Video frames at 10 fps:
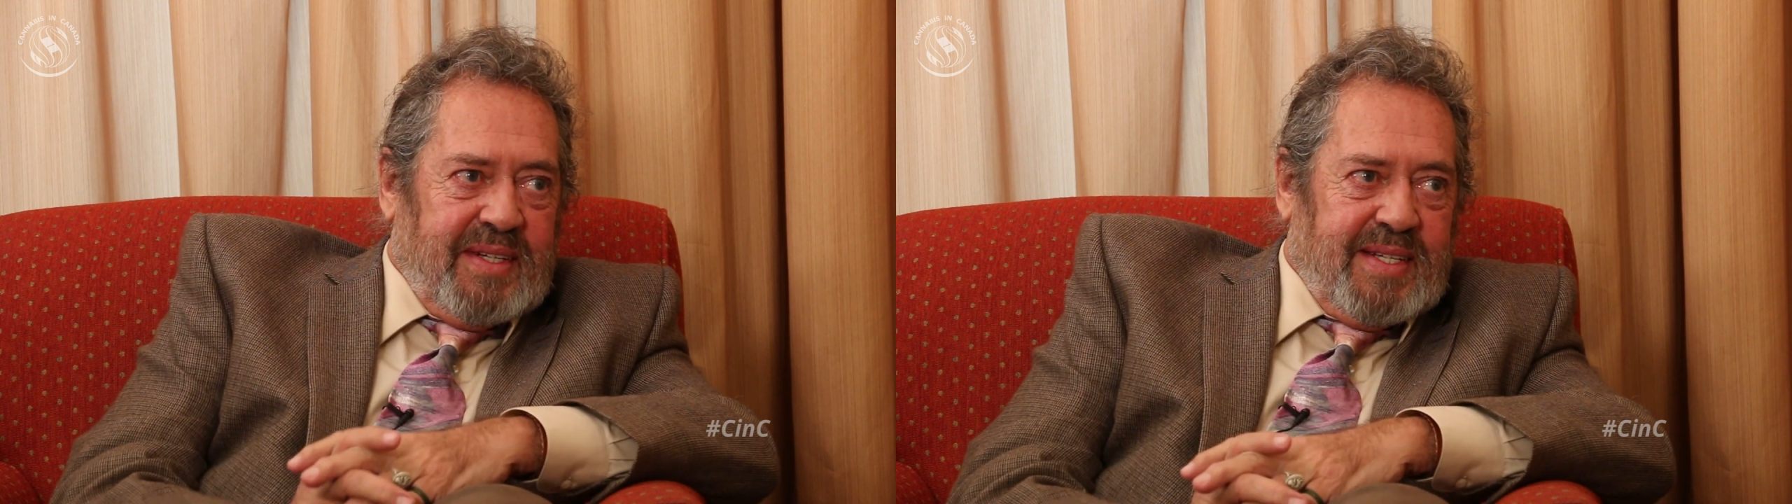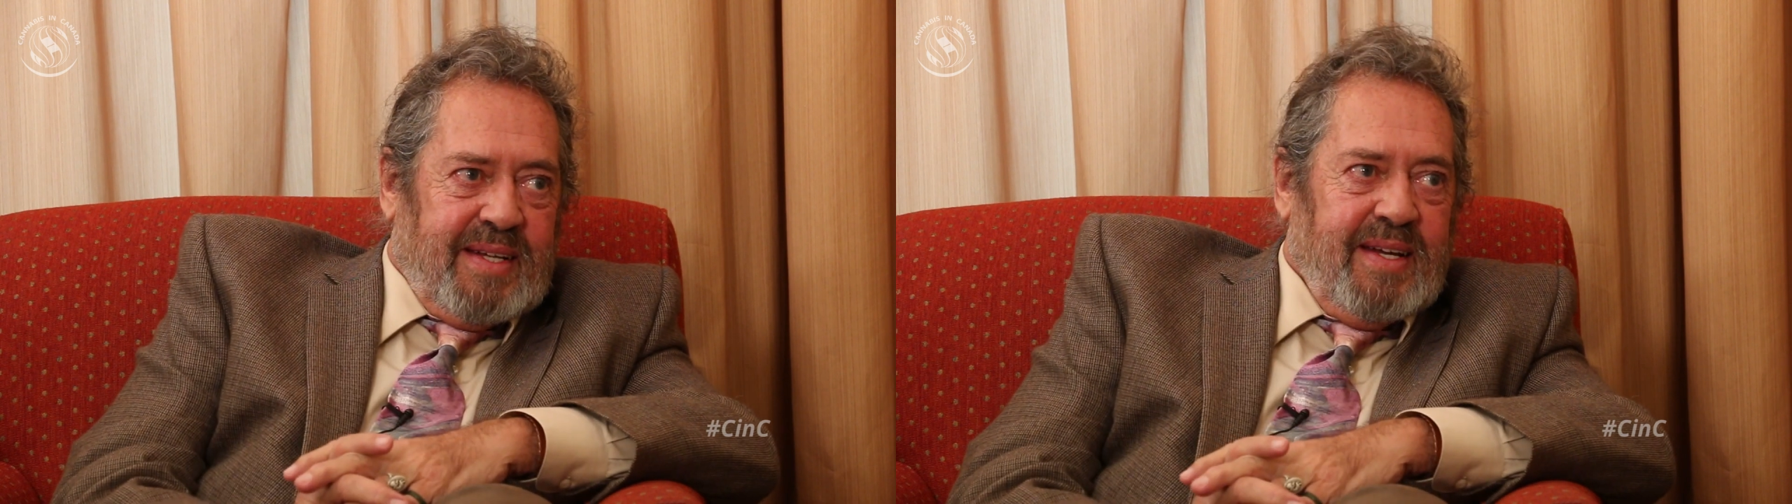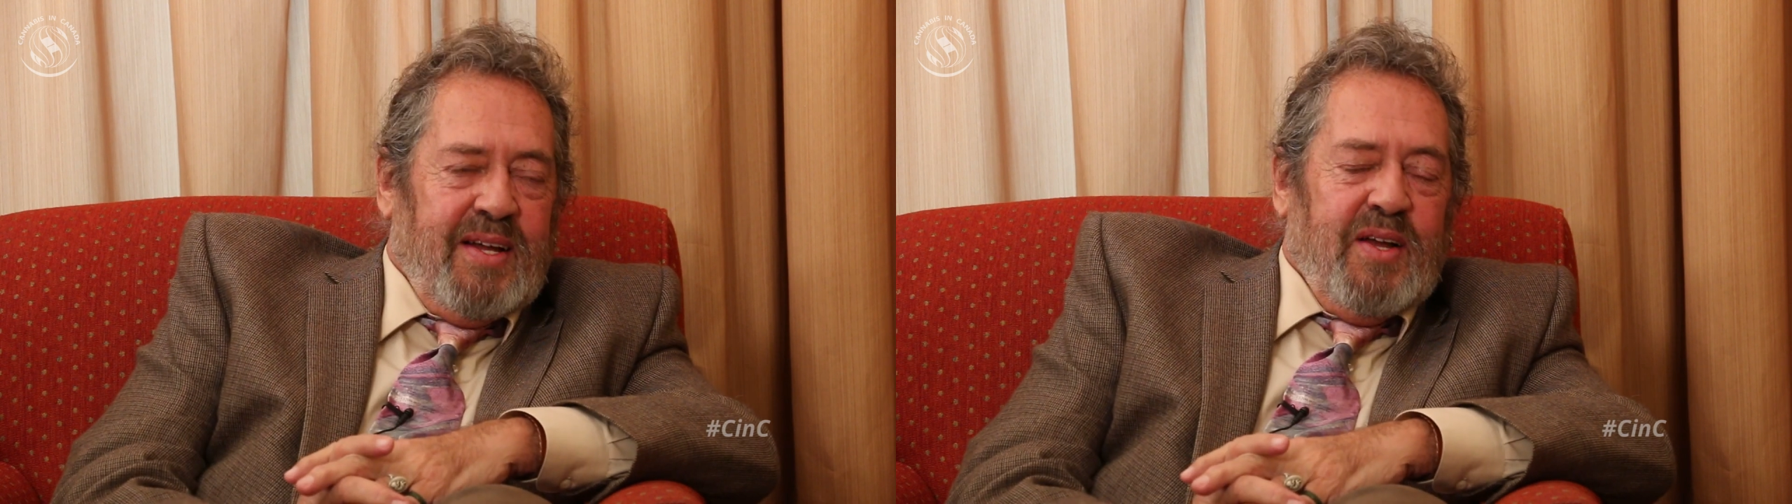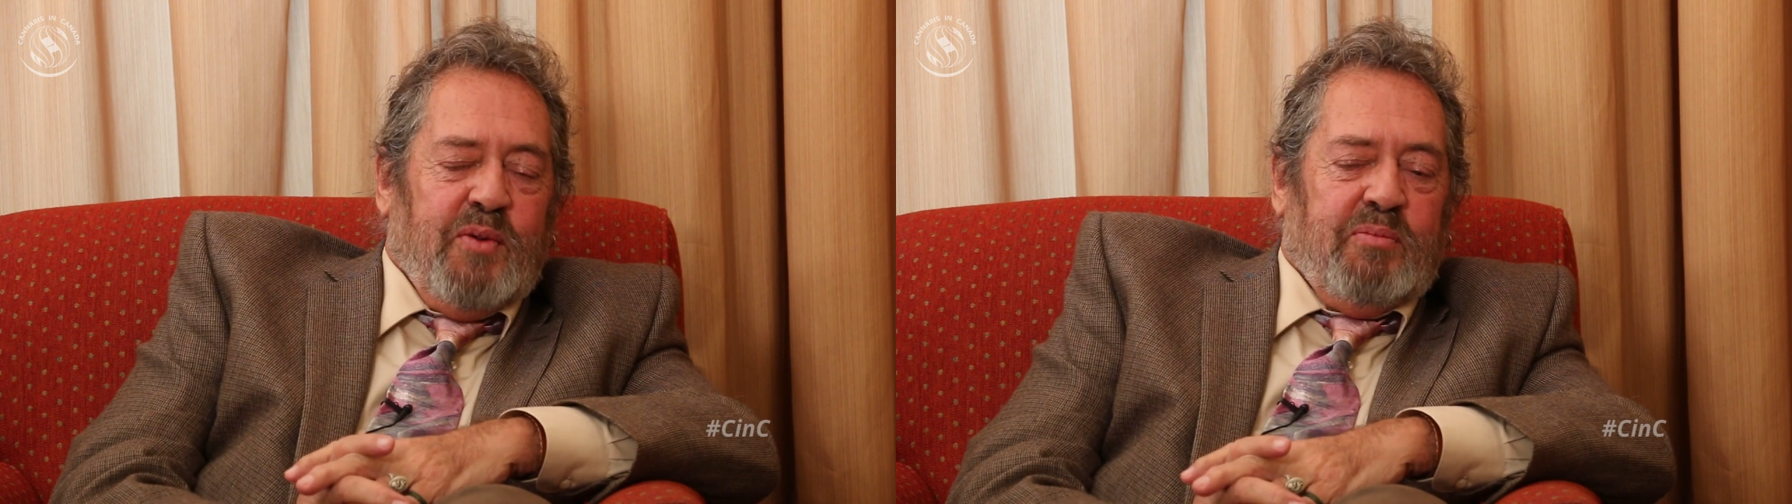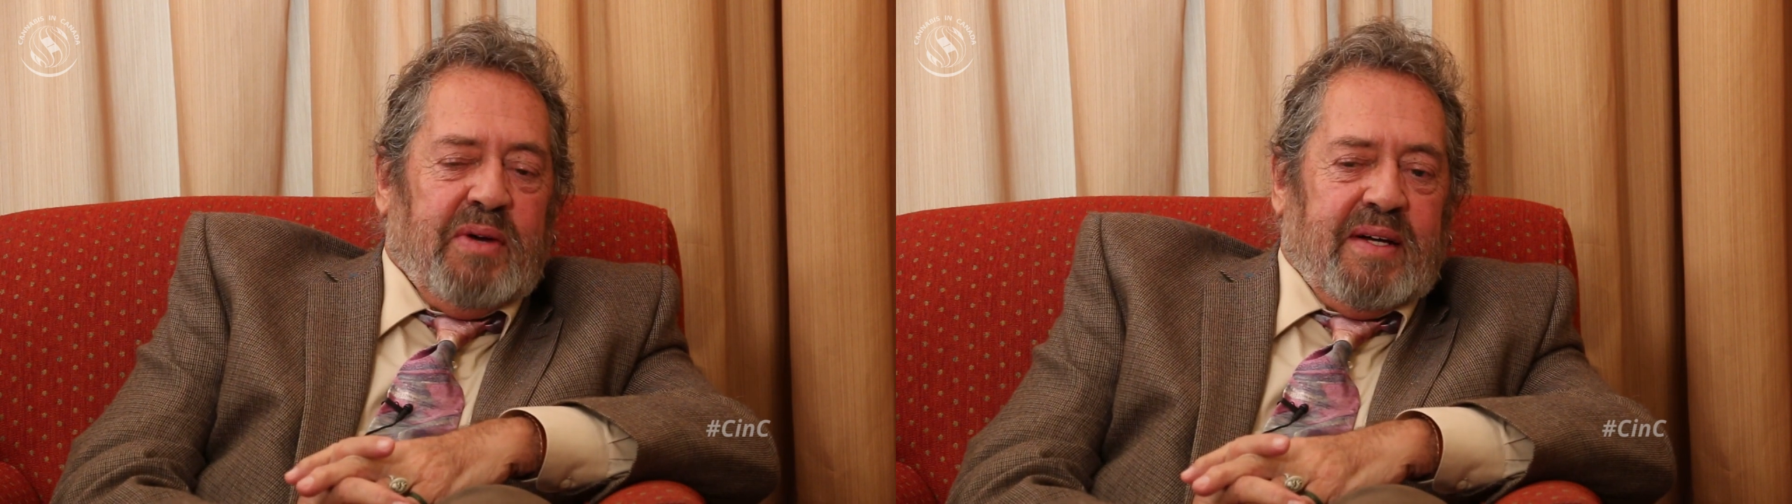He's
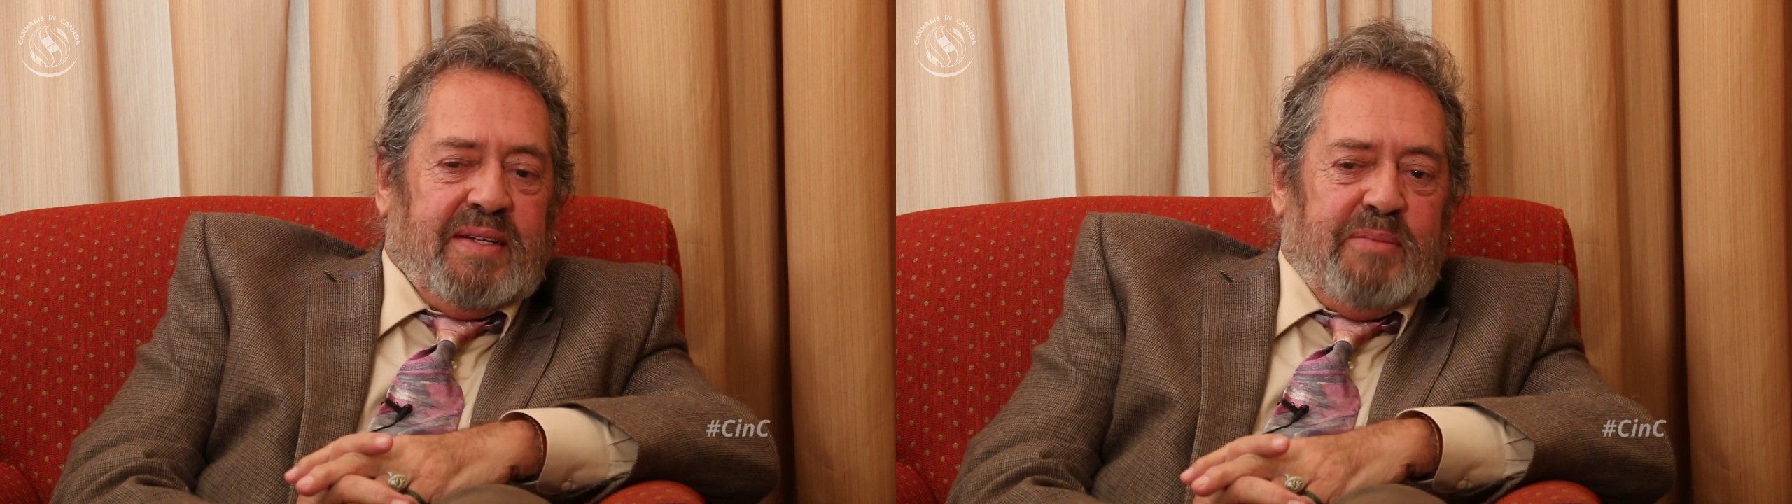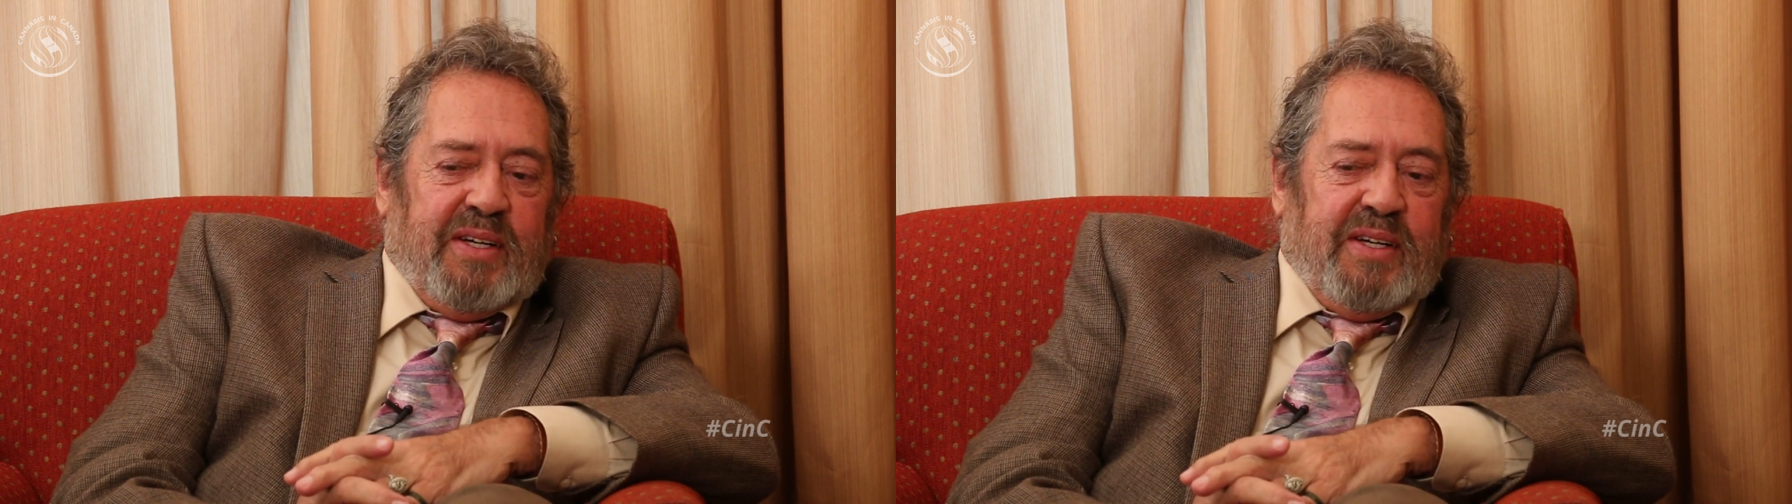Alan's great. Big on,